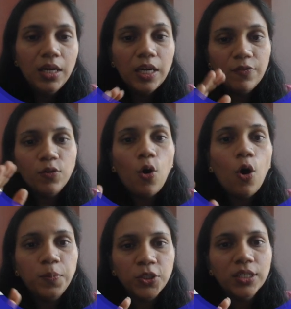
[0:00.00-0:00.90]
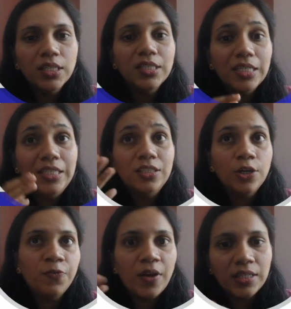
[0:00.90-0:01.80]
if the option is
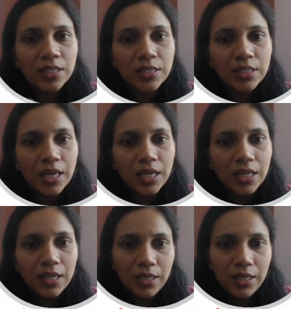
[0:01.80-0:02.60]
interphase is there,